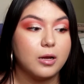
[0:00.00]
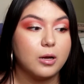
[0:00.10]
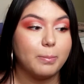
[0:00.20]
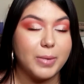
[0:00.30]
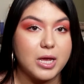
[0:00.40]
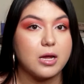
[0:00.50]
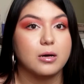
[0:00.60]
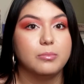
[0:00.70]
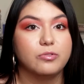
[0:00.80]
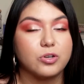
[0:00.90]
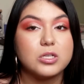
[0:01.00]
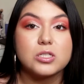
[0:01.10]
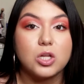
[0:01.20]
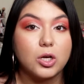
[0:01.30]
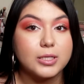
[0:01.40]
makeup for as
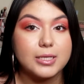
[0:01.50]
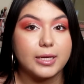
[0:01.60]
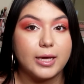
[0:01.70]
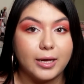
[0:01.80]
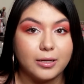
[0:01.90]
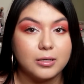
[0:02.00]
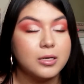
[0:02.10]
long as I can.